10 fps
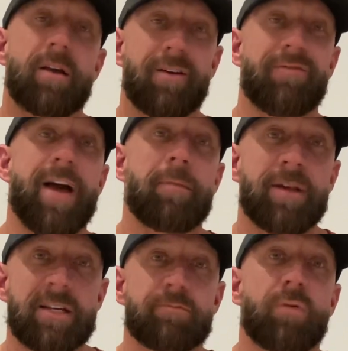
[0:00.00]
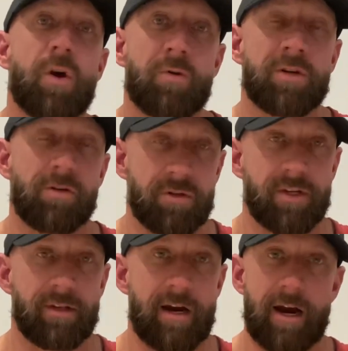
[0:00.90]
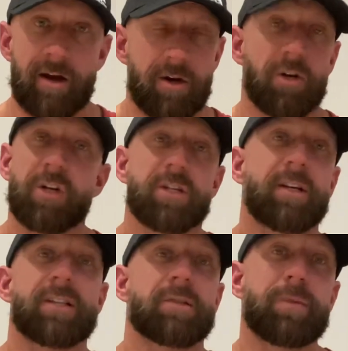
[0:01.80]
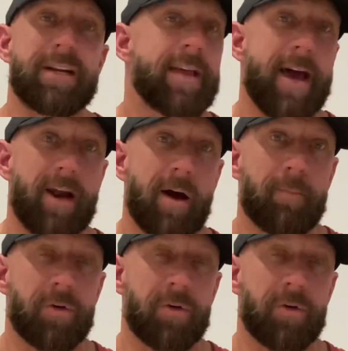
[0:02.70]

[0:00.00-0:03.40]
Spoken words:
family is prone to losing their hair. You're just going to speed that up.